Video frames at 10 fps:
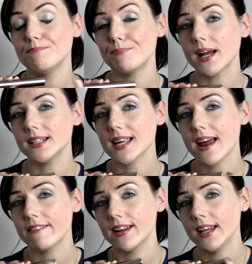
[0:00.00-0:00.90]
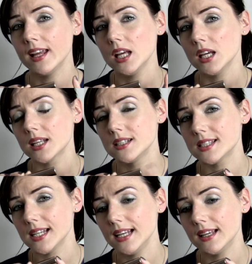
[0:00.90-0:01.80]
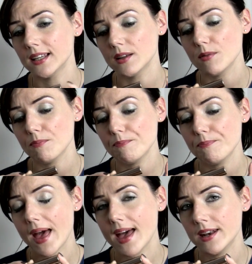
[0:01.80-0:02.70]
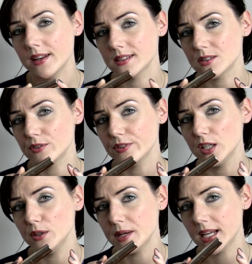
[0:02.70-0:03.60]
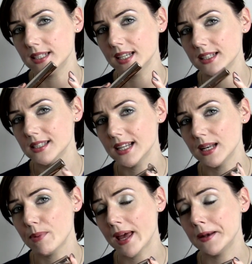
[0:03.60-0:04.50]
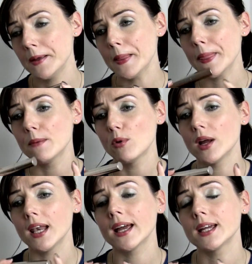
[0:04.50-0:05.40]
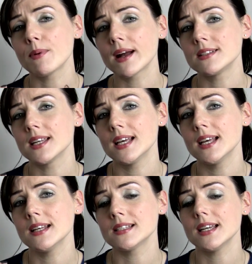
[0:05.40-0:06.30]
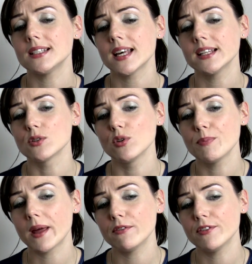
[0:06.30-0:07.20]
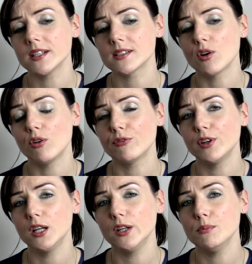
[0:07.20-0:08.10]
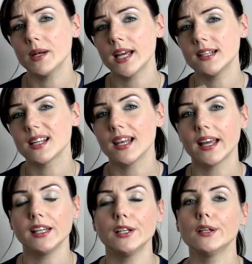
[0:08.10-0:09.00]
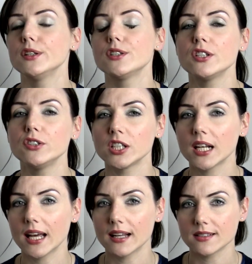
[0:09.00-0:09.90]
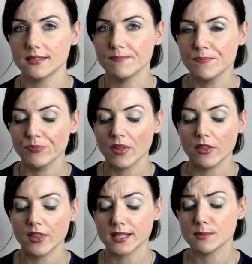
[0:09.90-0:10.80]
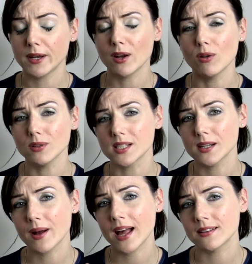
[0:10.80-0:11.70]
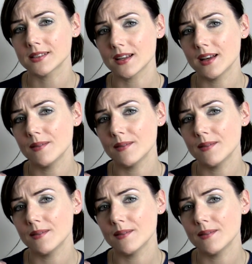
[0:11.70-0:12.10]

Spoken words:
By Terry concealer pen. It's sort of illuminating concealer pen, and what I like about it is it takes all the benefits of an illuminator, like, you know, your Touche Eclat and things, but it also has